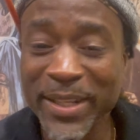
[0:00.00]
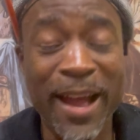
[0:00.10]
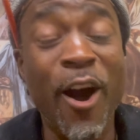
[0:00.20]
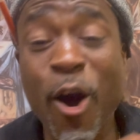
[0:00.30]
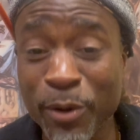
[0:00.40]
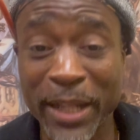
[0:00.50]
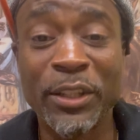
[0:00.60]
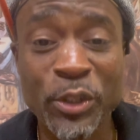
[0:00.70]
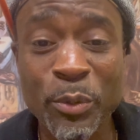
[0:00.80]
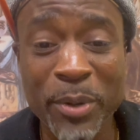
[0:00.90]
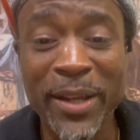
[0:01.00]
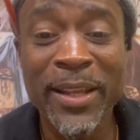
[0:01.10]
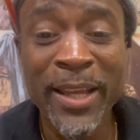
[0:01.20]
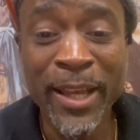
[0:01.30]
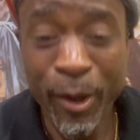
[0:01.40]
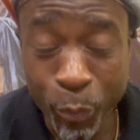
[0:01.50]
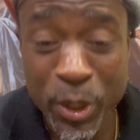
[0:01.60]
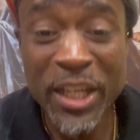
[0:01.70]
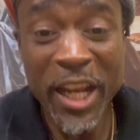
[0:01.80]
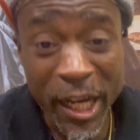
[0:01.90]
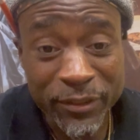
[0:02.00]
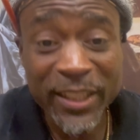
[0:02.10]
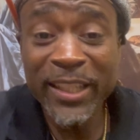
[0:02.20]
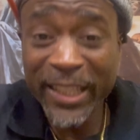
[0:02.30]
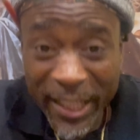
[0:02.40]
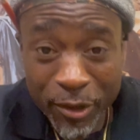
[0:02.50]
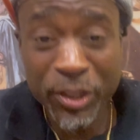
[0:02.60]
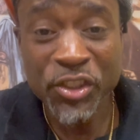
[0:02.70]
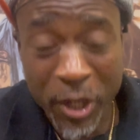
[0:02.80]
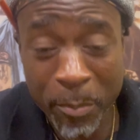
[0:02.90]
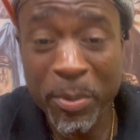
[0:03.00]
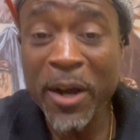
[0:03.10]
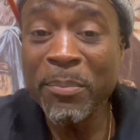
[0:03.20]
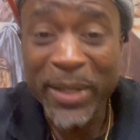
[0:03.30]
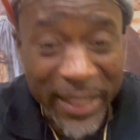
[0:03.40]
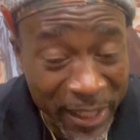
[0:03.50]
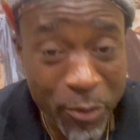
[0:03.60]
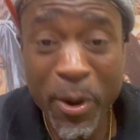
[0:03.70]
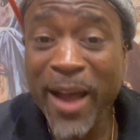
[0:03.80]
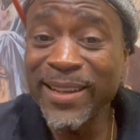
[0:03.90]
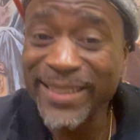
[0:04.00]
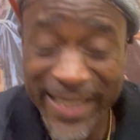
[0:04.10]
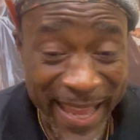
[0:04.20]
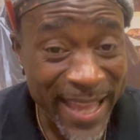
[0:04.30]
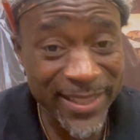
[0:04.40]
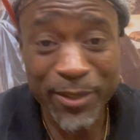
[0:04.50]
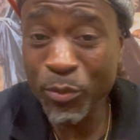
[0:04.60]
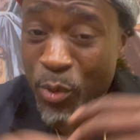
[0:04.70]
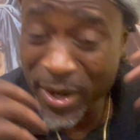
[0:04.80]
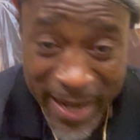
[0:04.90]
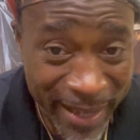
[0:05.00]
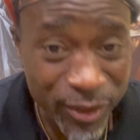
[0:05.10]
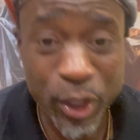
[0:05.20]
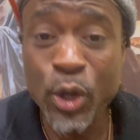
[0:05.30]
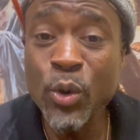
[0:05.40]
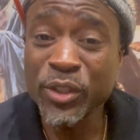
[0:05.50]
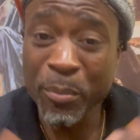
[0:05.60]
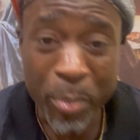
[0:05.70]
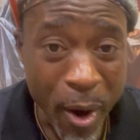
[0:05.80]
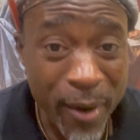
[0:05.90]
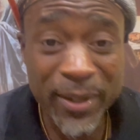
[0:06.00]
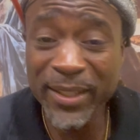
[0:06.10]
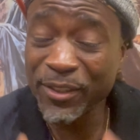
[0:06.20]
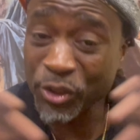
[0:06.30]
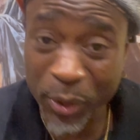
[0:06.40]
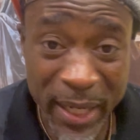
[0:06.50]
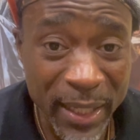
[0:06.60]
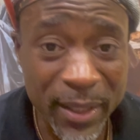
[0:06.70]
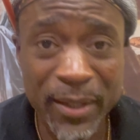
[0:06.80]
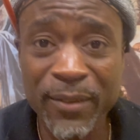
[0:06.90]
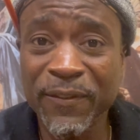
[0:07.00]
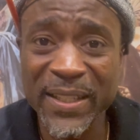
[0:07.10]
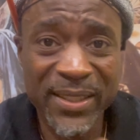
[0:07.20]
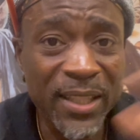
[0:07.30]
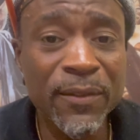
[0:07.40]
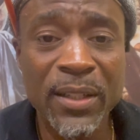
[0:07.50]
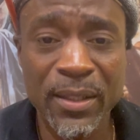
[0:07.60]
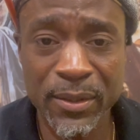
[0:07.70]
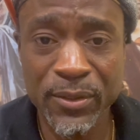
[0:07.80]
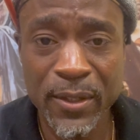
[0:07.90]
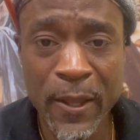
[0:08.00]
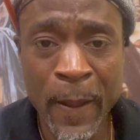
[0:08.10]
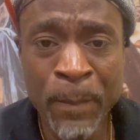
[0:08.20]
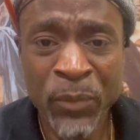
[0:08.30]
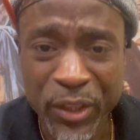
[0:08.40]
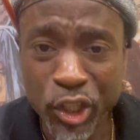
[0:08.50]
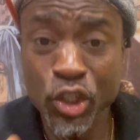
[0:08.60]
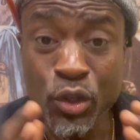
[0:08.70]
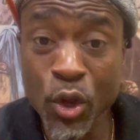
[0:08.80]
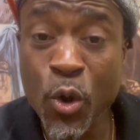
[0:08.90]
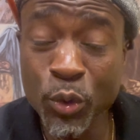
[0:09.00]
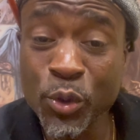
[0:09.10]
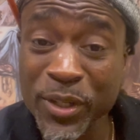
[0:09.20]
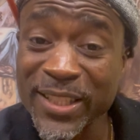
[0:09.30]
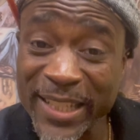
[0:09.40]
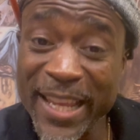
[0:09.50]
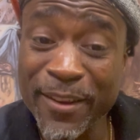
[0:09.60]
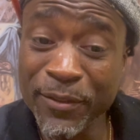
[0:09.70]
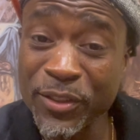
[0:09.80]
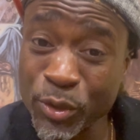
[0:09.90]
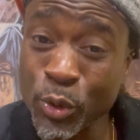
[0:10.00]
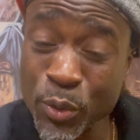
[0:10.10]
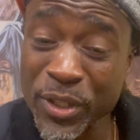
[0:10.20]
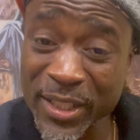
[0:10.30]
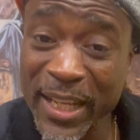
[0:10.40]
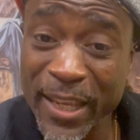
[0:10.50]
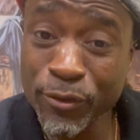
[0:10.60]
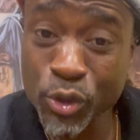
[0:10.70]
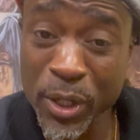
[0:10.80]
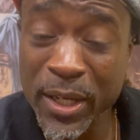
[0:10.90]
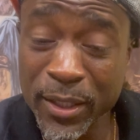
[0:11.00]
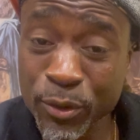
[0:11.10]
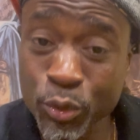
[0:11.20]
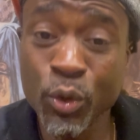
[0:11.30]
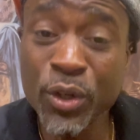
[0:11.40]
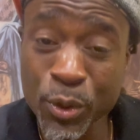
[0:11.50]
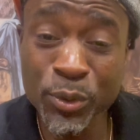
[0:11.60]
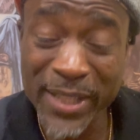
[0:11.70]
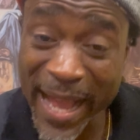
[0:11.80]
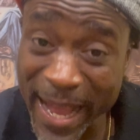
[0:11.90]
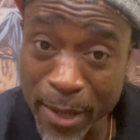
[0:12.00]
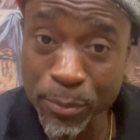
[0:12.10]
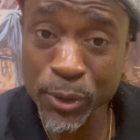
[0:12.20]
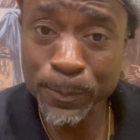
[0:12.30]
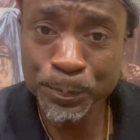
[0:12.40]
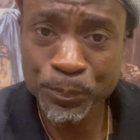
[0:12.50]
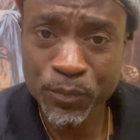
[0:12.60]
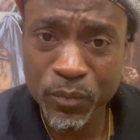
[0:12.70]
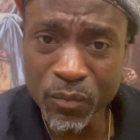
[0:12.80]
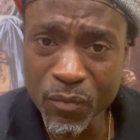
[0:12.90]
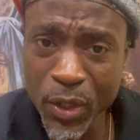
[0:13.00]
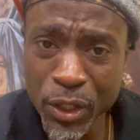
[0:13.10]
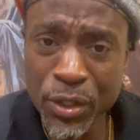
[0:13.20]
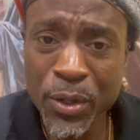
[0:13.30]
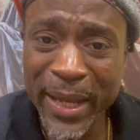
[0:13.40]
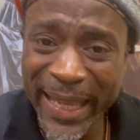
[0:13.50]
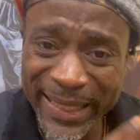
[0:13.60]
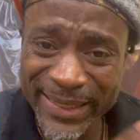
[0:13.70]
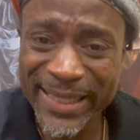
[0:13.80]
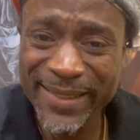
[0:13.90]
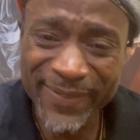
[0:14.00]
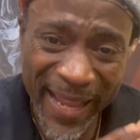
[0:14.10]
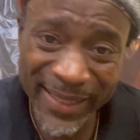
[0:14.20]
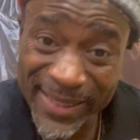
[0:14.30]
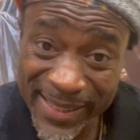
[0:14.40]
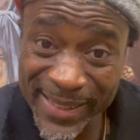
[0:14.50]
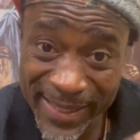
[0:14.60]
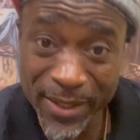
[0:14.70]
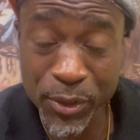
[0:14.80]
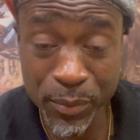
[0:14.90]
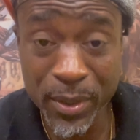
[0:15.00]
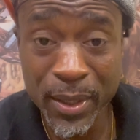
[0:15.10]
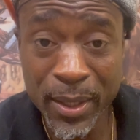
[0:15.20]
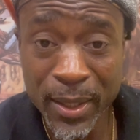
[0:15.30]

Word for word: not all we like to do, but we love to get or jump up and get around and dance and wear nice clothes and party and drink and festivities. Did you know during the slaves, during the slave trade, during those times, you know, 18th, 19th century,